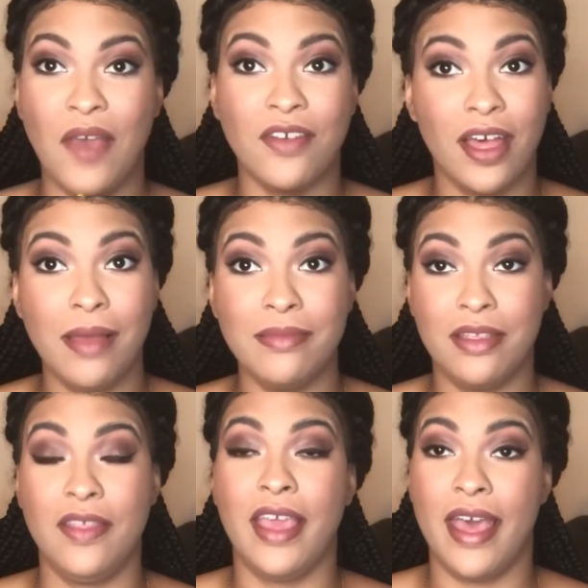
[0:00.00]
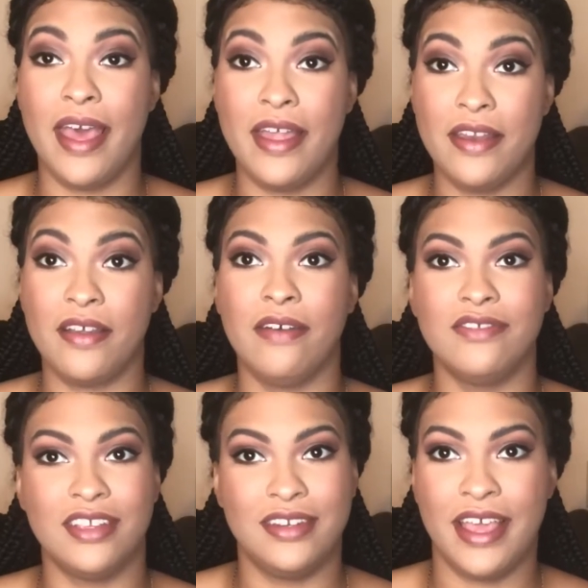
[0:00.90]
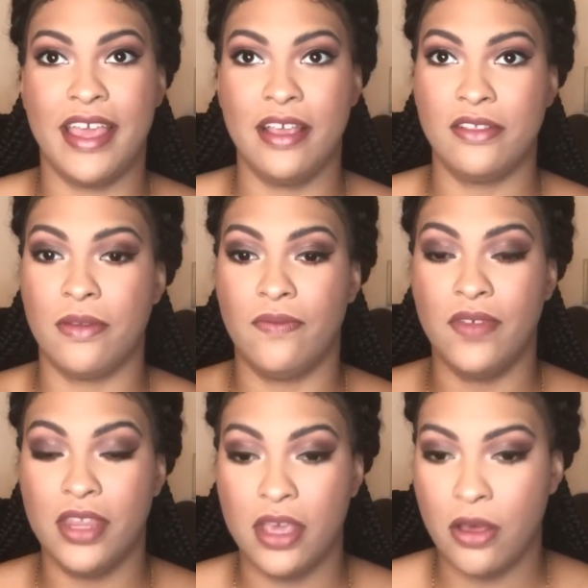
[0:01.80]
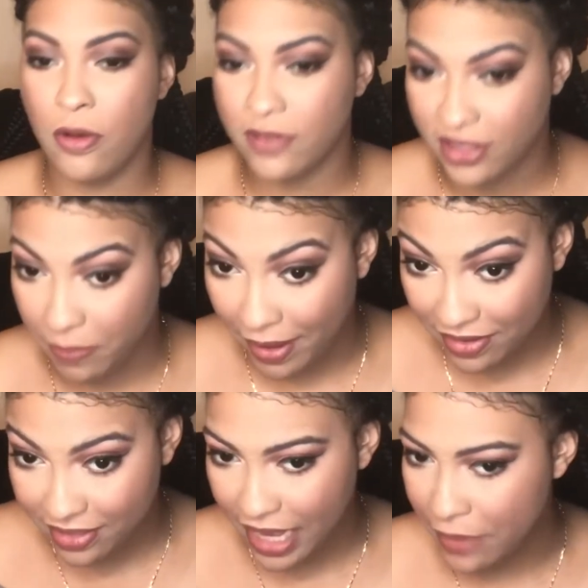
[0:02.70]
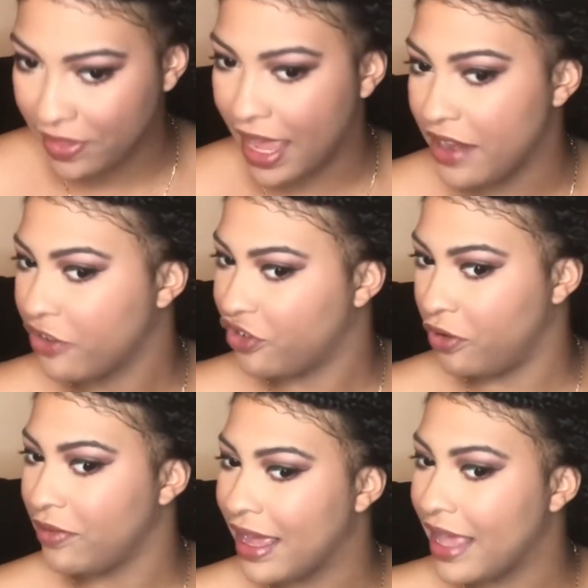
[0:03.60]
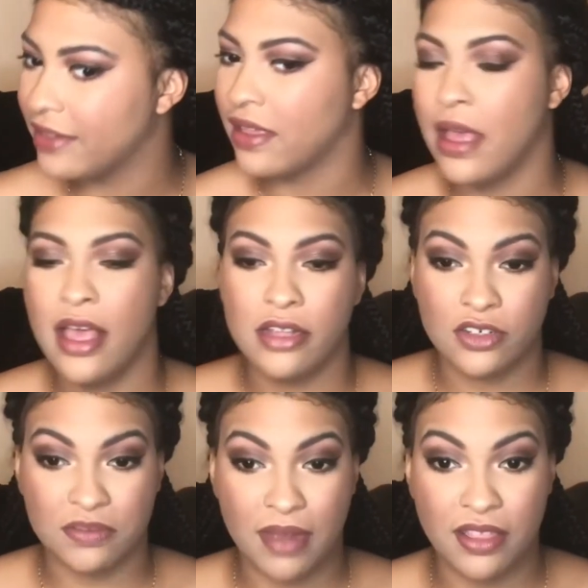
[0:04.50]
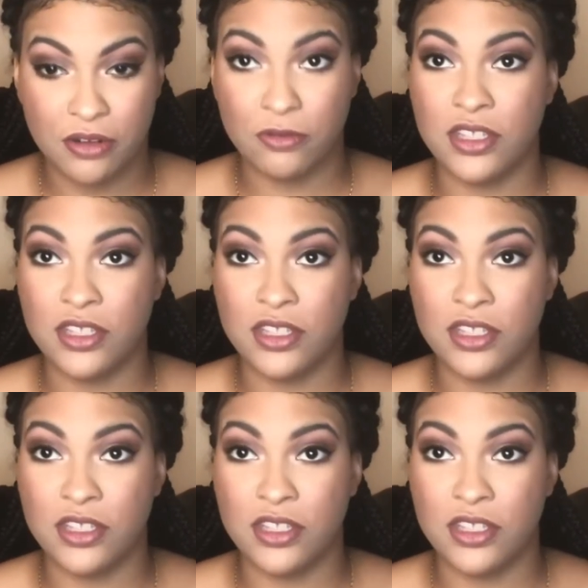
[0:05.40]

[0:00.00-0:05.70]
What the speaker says: have come to the end of today's video. That's basically everything I had to show you guys. Just my little